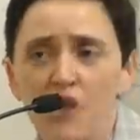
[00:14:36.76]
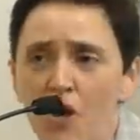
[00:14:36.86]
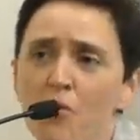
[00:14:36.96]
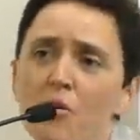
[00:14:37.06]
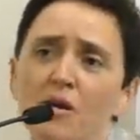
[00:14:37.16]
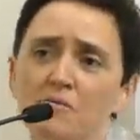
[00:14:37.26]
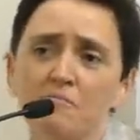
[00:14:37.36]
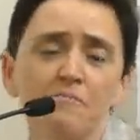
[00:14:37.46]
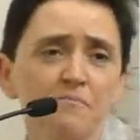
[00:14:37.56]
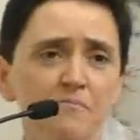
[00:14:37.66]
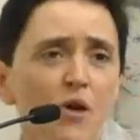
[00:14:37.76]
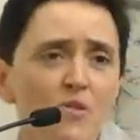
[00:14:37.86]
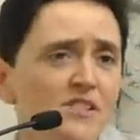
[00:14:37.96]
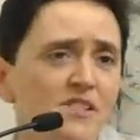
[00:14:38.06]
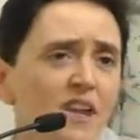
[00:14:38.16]
No one,
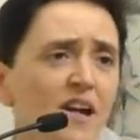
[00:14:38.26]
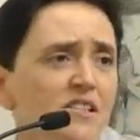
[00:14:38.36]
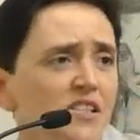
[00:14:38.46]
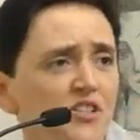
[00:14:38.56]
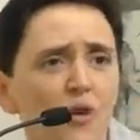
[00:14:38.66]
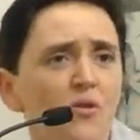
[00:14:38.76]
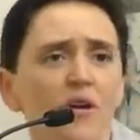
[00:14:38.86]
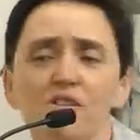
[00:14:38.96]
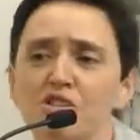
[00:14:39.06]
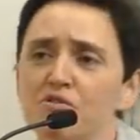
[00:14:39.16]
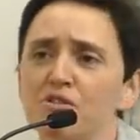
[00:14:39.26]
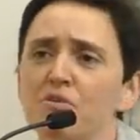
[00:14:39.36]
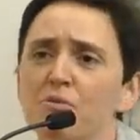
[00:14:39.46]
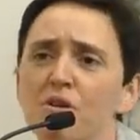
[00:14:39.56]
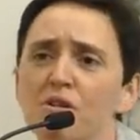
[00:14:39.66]
no society, no culture in
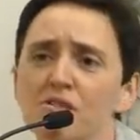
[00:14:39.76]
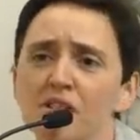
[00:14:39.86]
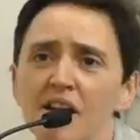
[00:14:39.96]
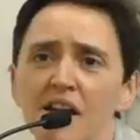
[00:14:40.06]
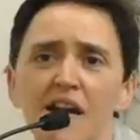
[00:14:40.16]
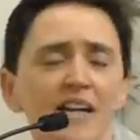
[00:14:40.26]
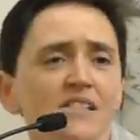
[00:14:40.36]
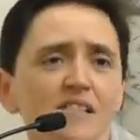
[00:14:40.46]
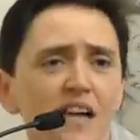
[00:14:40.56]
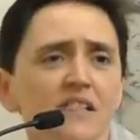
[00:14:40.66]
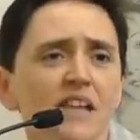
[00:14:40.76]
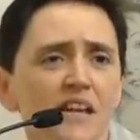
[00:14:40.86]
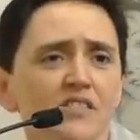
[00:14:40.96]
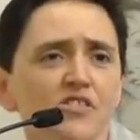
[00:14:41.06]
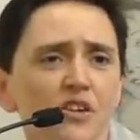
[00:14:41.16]
the world can stand
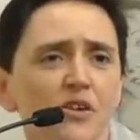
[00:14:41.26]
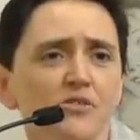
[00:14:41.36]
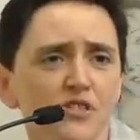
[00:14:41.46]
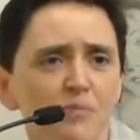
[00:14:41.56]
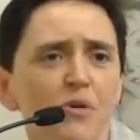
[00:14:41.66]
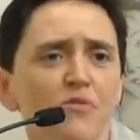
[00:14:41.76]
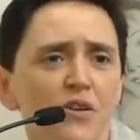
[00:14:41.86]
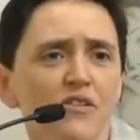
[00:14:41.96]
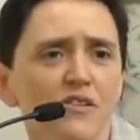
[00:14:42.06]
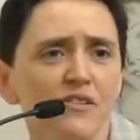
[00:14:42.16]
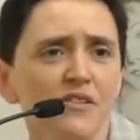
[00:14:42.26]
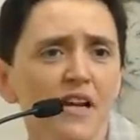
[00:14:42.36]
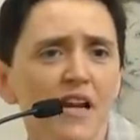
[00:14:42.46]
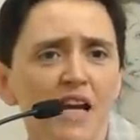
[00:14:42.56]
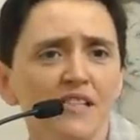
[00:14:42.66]
head and shoulders above
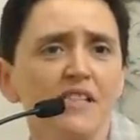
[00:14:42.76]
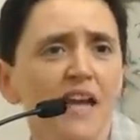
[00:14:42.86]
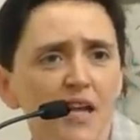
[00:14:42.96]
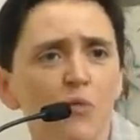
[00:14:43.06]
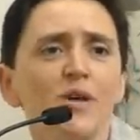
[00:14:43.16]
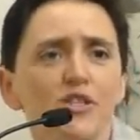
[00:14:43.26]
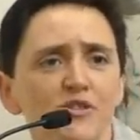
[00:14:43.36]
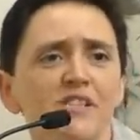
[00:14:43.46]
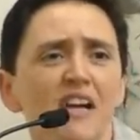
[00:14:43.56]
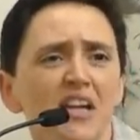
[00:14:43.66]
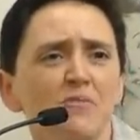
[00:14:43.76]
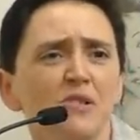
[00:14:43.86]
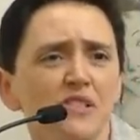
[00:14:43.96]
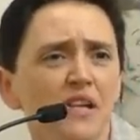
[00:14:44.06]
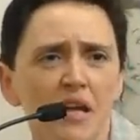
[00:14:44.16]
others and say, we treat
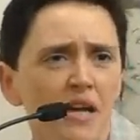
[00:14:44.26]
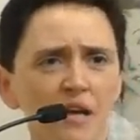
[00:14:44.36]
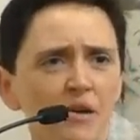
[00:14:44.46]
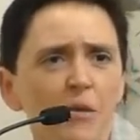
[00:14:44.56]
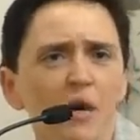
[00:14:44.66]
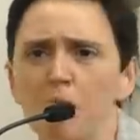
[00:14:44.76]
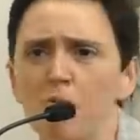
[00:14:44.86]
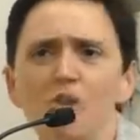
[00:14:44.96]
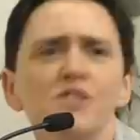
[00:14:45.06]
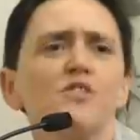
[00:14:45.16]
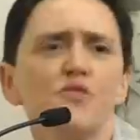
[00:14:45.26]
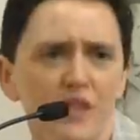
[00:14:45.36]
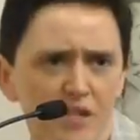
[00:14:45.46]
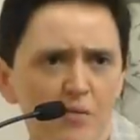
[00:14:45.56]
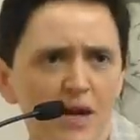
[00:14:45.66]
animals
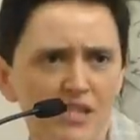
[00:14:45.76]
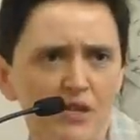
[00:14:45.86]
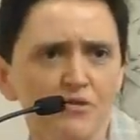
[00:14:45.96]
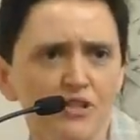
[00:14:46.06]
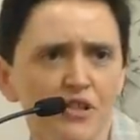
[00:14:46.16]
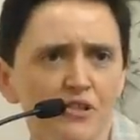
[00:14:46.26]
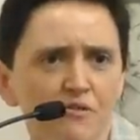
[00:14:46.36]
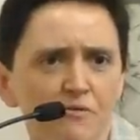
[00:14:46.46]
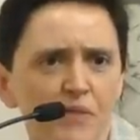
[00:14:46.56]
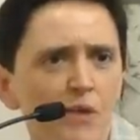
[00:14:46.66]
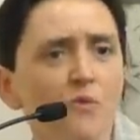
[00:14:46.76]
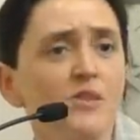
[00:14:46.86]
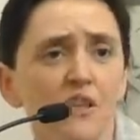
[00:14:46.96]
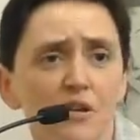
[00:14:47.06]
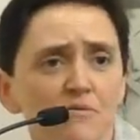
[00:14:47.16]
wonderfully, why don't you?
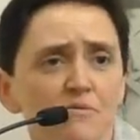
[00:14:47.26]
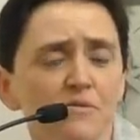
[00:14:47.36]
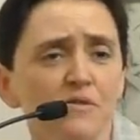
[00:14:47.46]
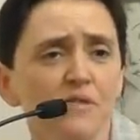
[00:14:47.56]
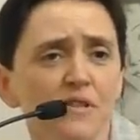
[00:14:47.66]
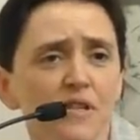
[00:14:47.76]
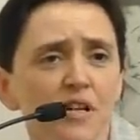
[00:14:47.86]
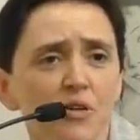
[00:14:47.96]
We don't.